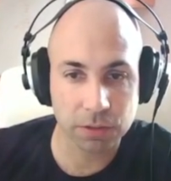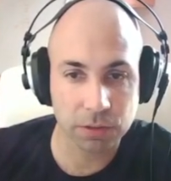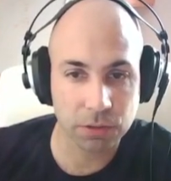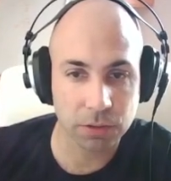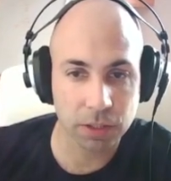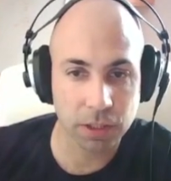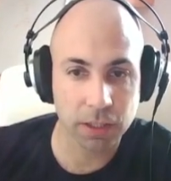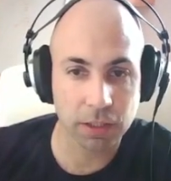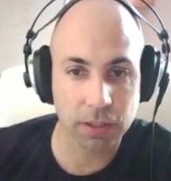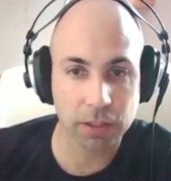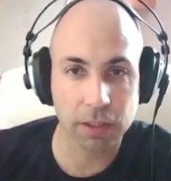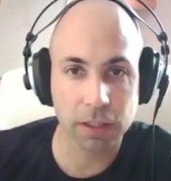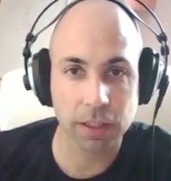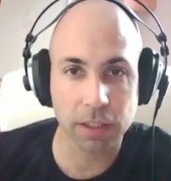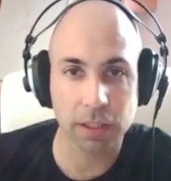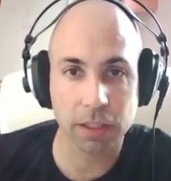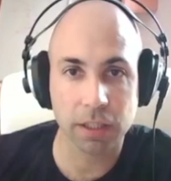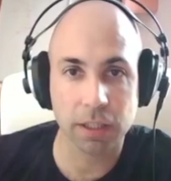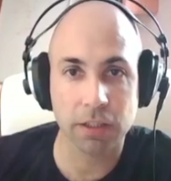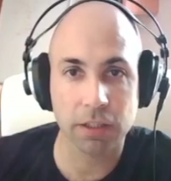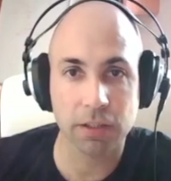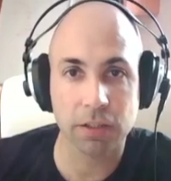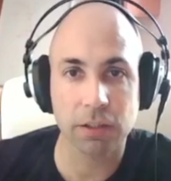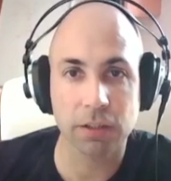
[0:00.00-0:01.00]
So I'll click
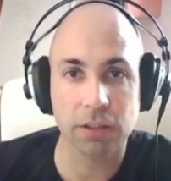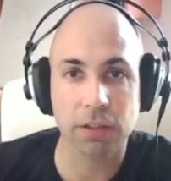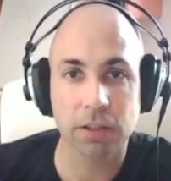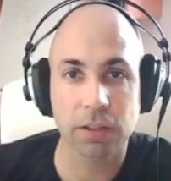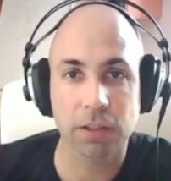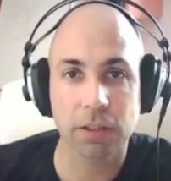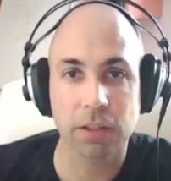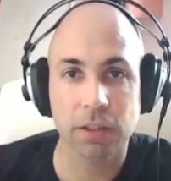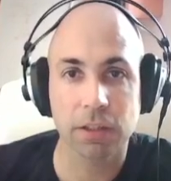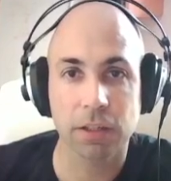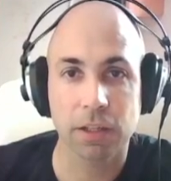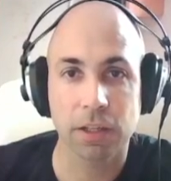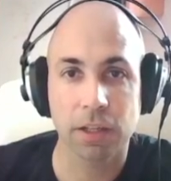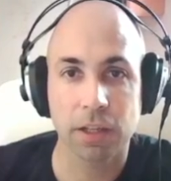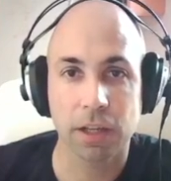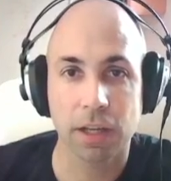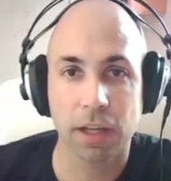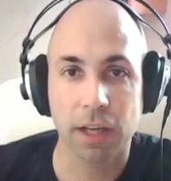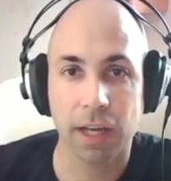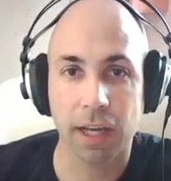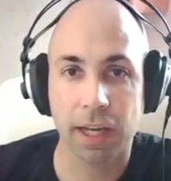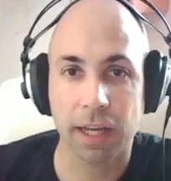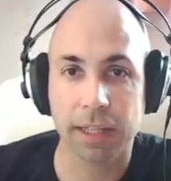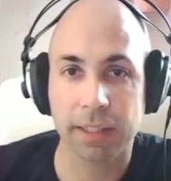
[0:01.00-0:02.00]
here
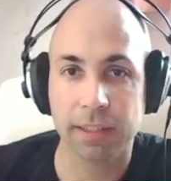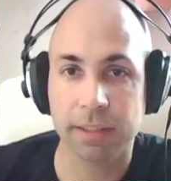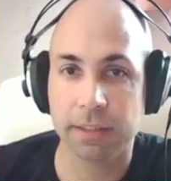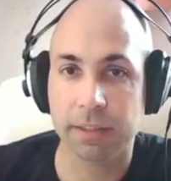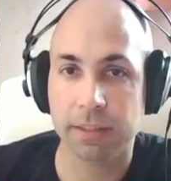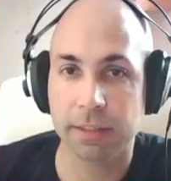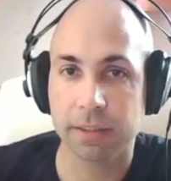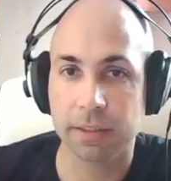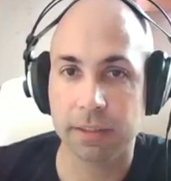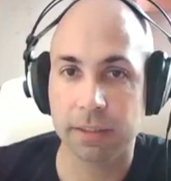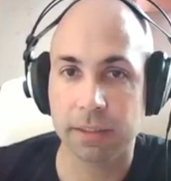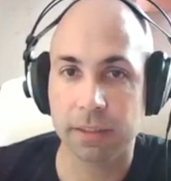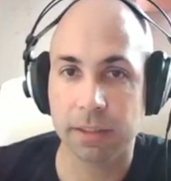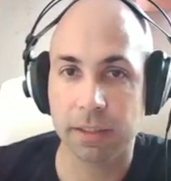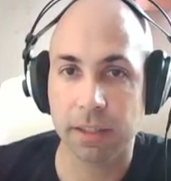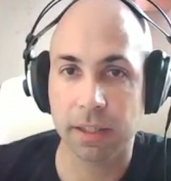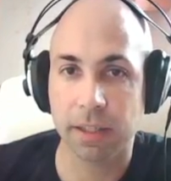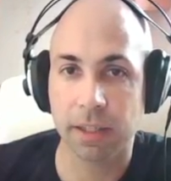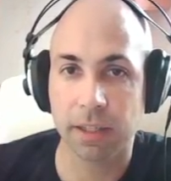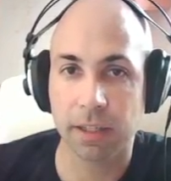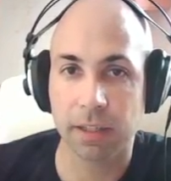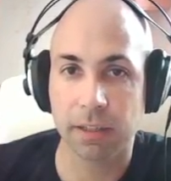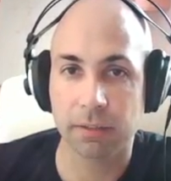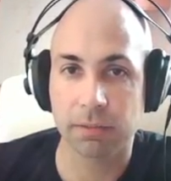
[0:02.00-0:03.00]
and
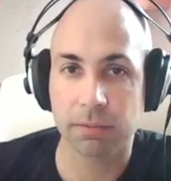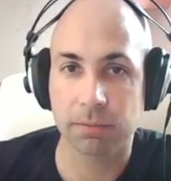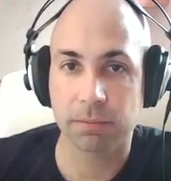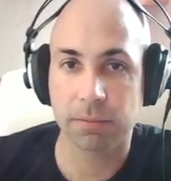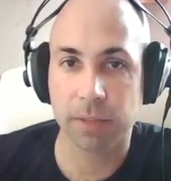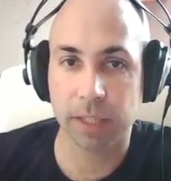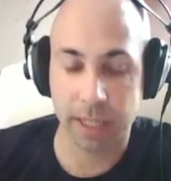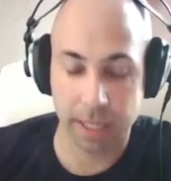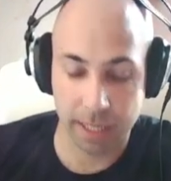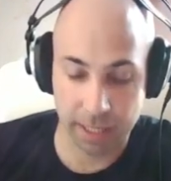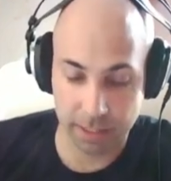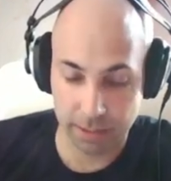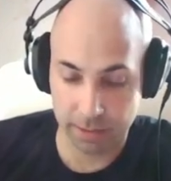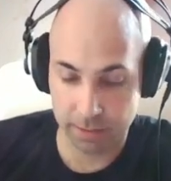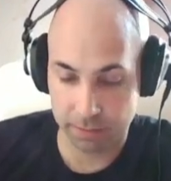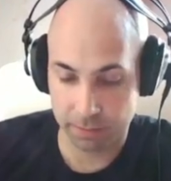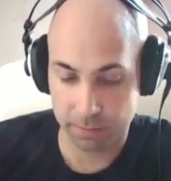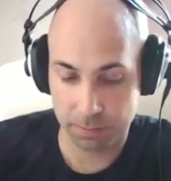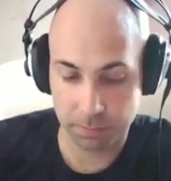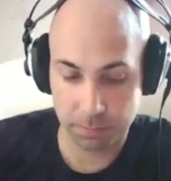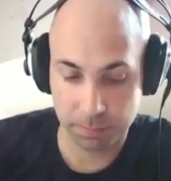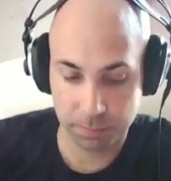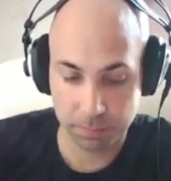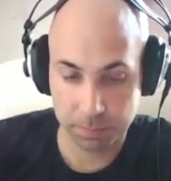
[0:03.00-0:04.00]
I'll, again,
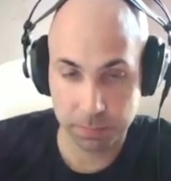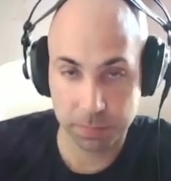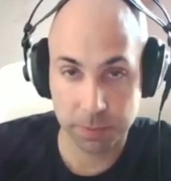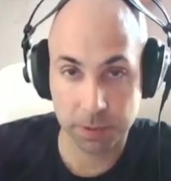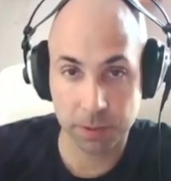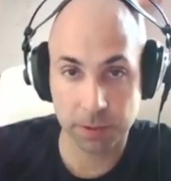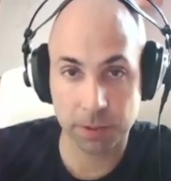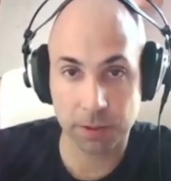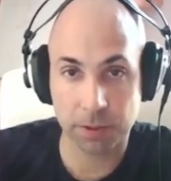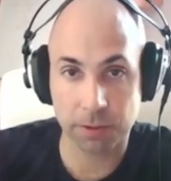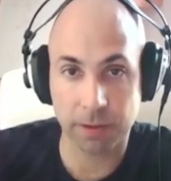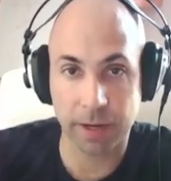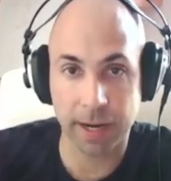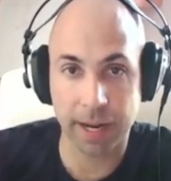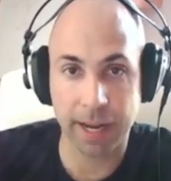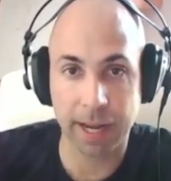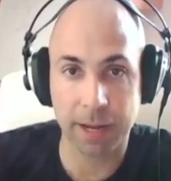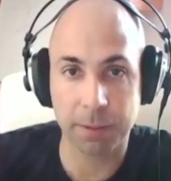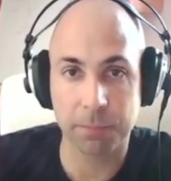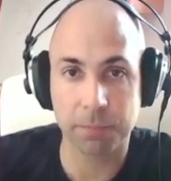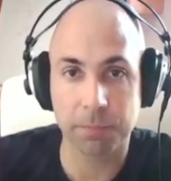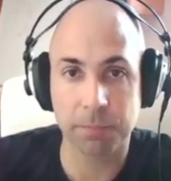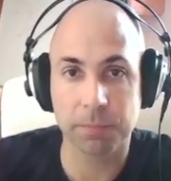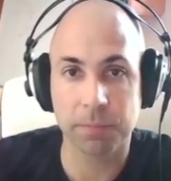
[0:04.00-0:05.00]
per
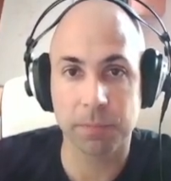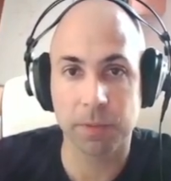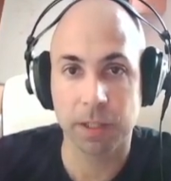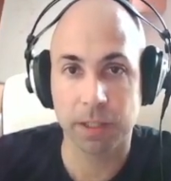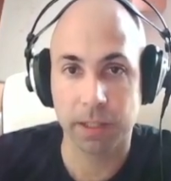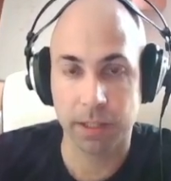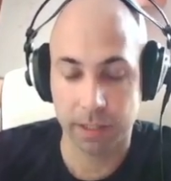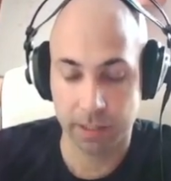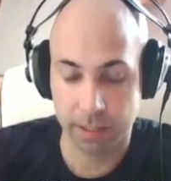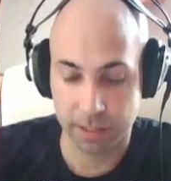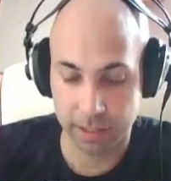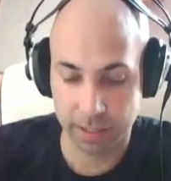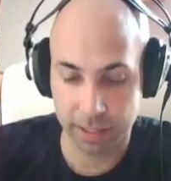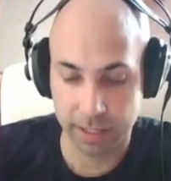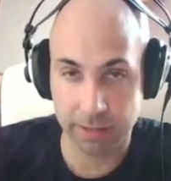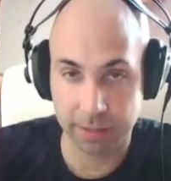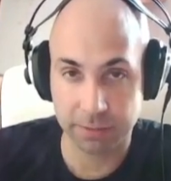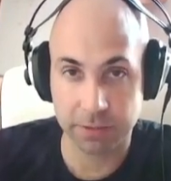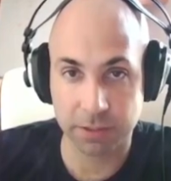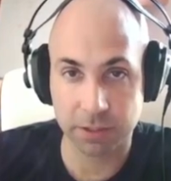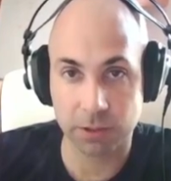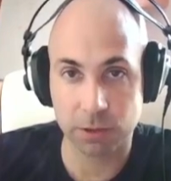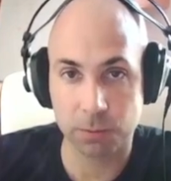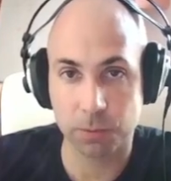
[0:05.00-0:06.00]
gram, I
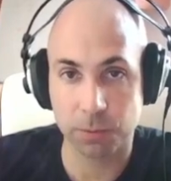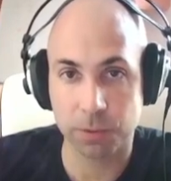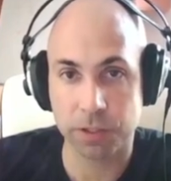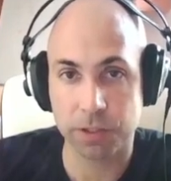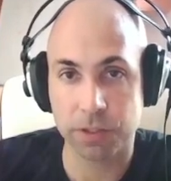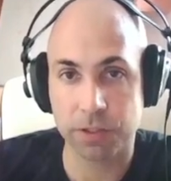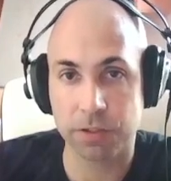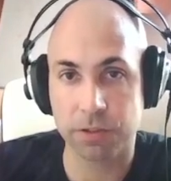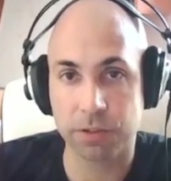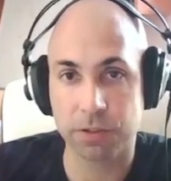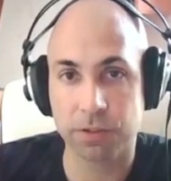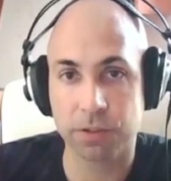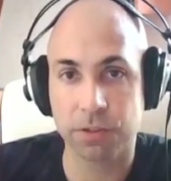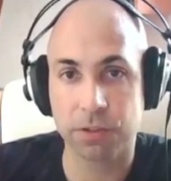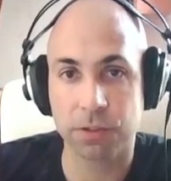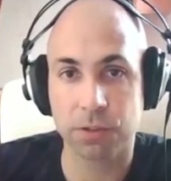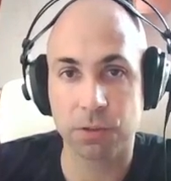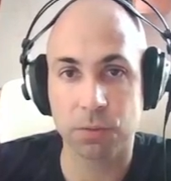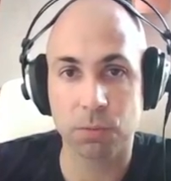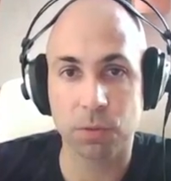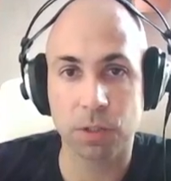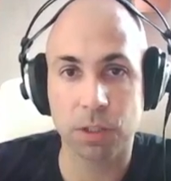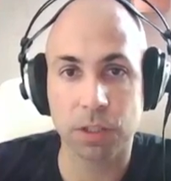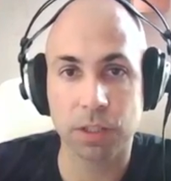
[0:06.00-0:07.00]
have
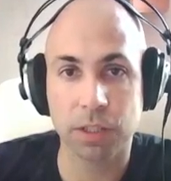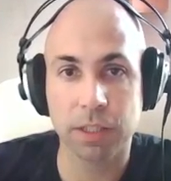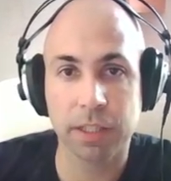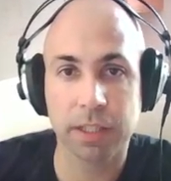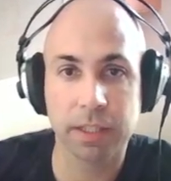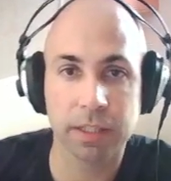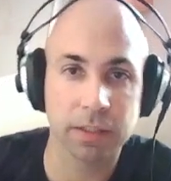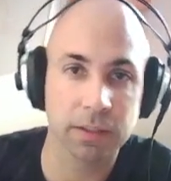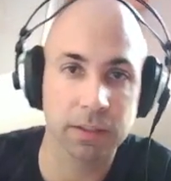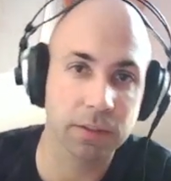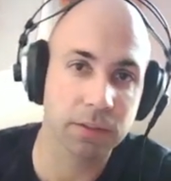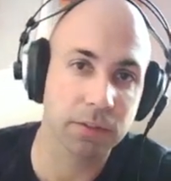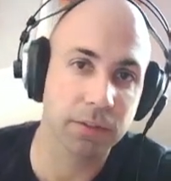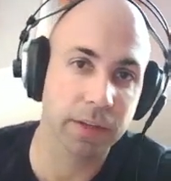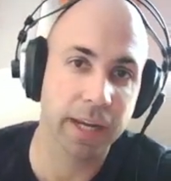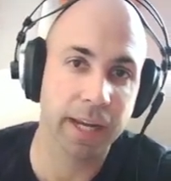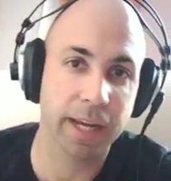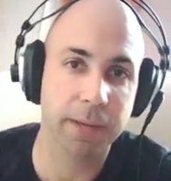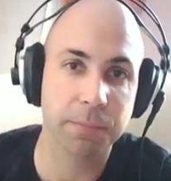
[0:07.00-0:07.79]
0.001 kilogram.